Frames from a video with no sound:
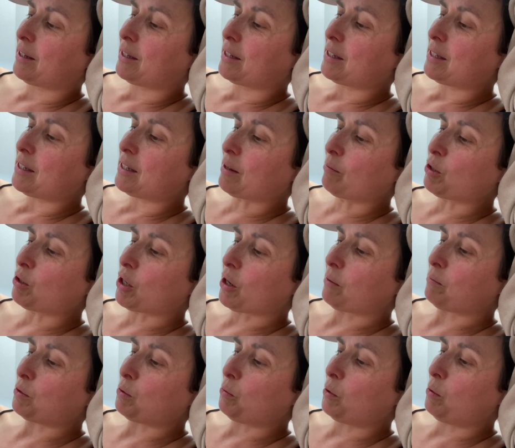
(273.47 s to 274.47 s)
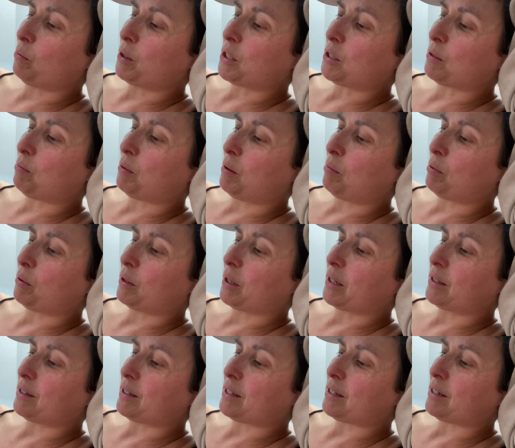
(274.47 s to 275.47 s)
Sometimes we wished people
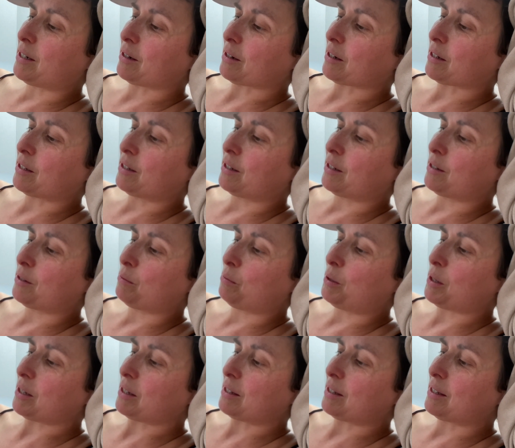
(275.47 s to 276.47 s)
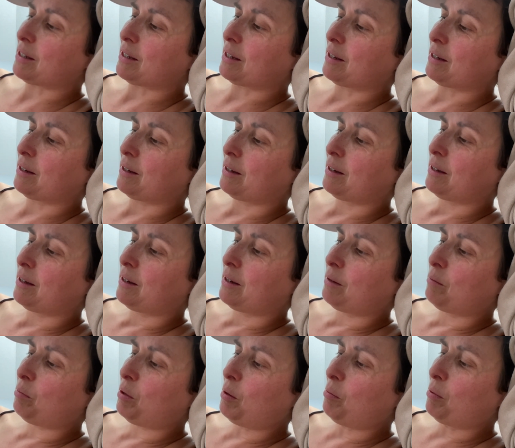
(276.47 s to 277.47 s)
had stuck to sweets.
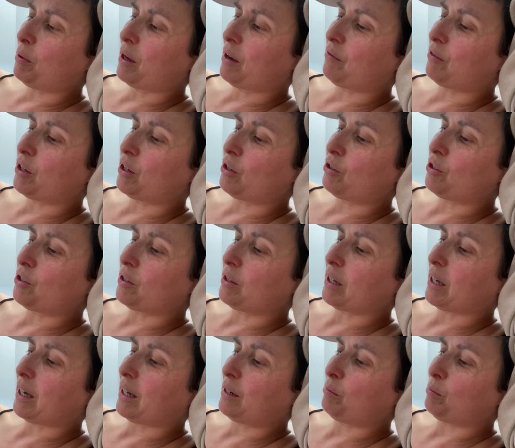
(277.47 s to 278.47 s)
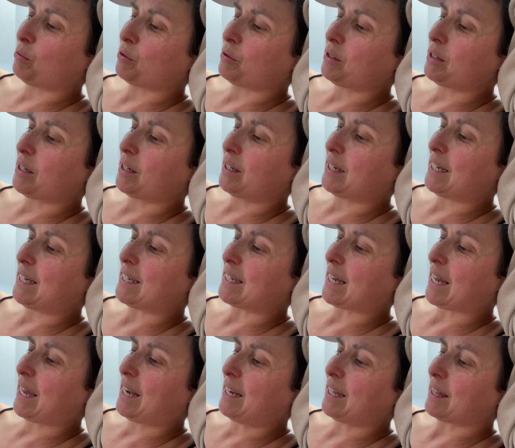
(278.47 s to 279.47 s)
People have a notion that animals can eat
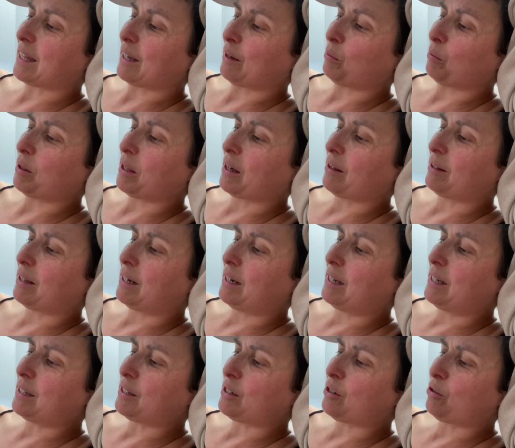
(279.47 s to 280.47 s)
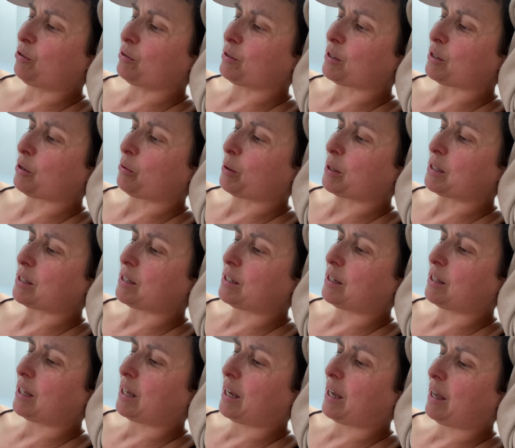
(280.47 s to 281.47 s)
anything without the least consequence
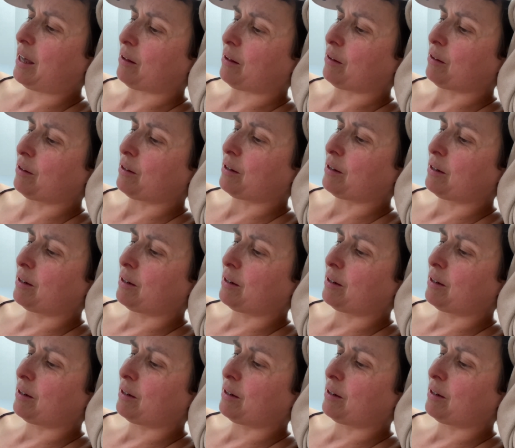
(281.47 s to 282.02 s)
to their health.